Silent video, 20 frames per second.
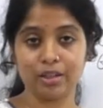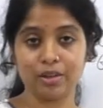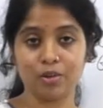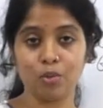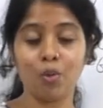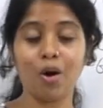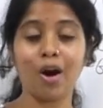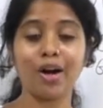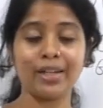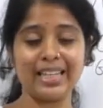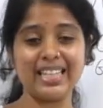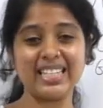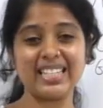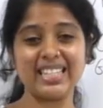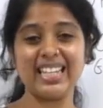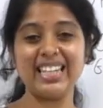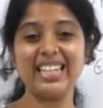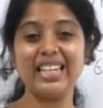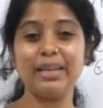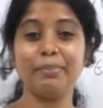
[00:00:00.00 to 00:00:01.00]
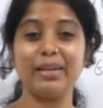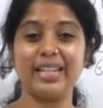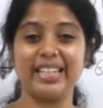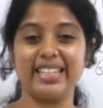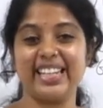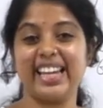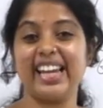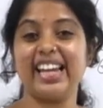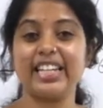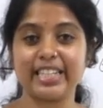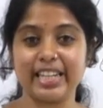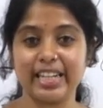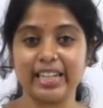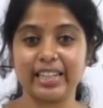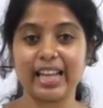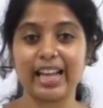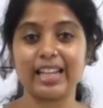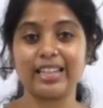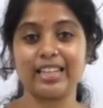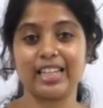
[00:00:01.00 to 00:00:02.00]
What is the
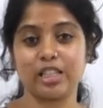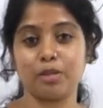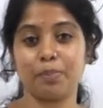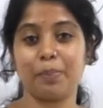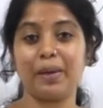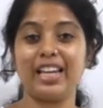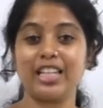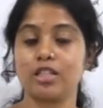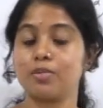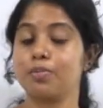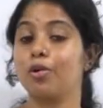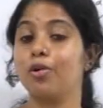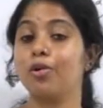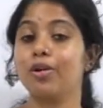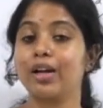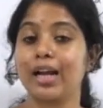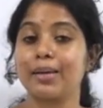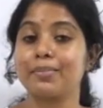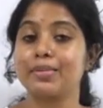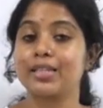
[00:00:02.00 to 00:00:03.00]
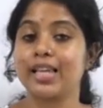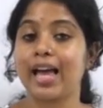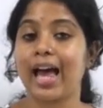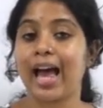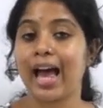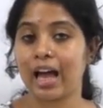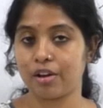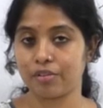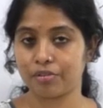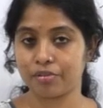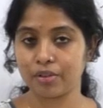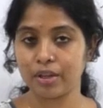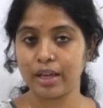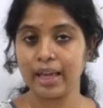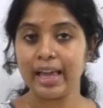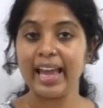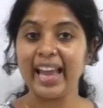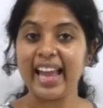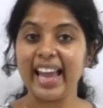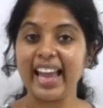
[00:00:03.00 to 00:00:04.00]
limitation that the space programs have?
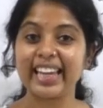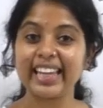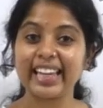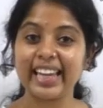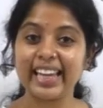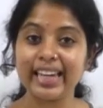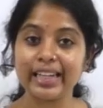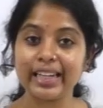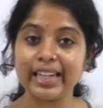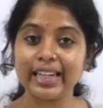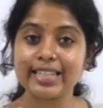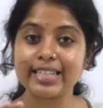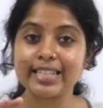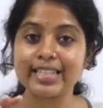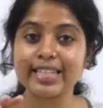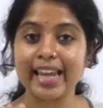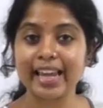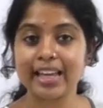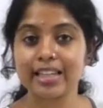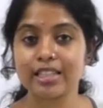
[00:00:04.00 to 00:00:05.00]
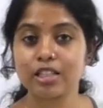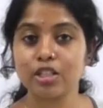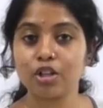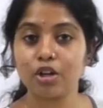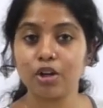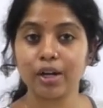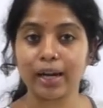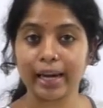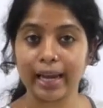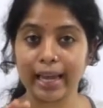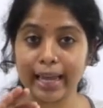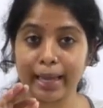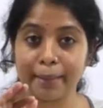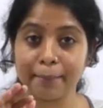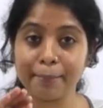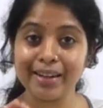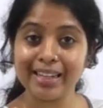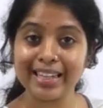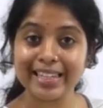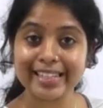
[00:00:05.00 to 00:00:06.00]
Again, it checks your
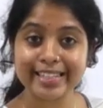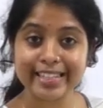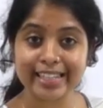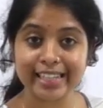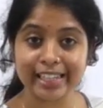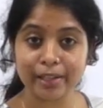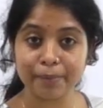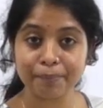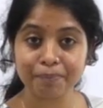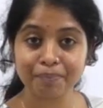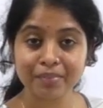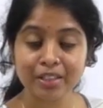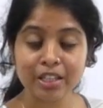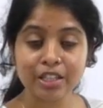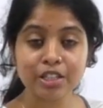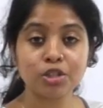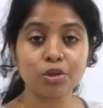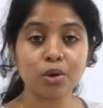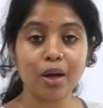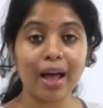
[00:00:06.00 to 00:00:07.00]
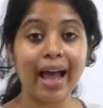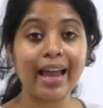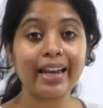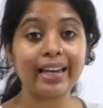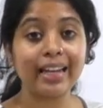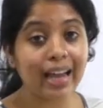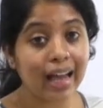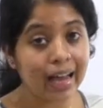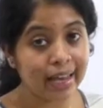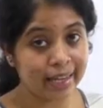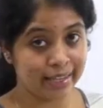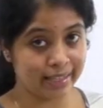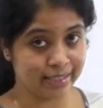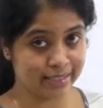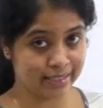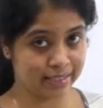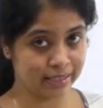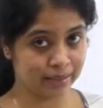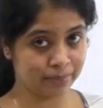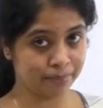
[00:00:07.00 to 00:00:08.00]
ability to
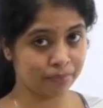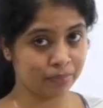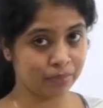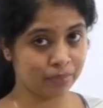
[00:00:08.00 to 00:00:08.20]
analyze.